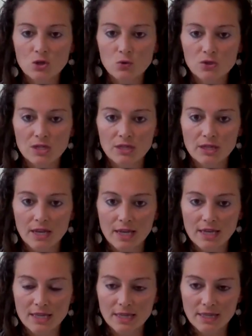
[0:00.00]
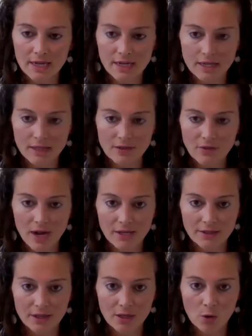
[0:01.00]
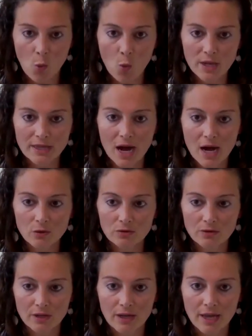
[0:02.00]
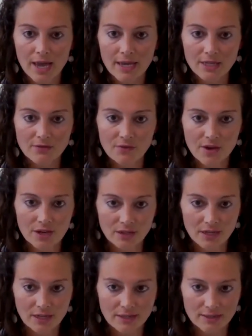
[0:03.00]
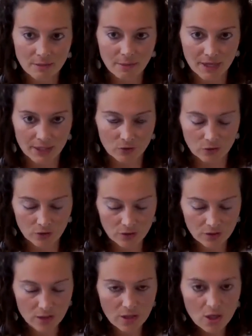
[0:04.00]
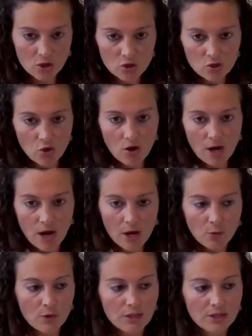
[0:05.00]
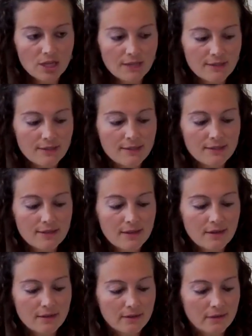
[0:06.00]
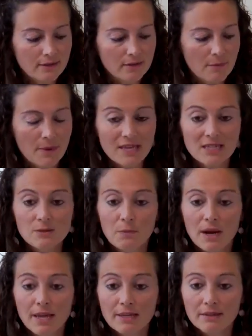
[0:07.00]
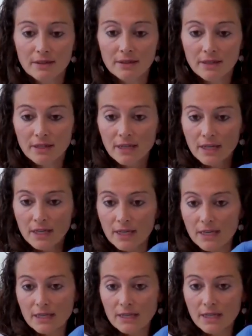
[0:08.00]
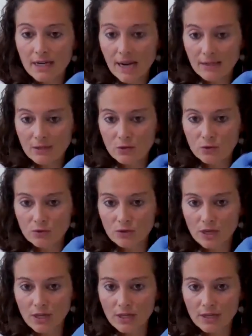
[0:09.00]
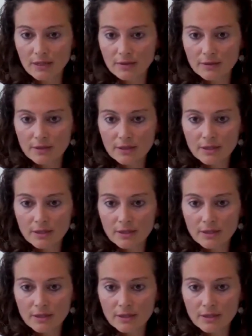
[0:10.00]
using the internal divider without any vertical separator. So I will just insert the base plate in the glass container.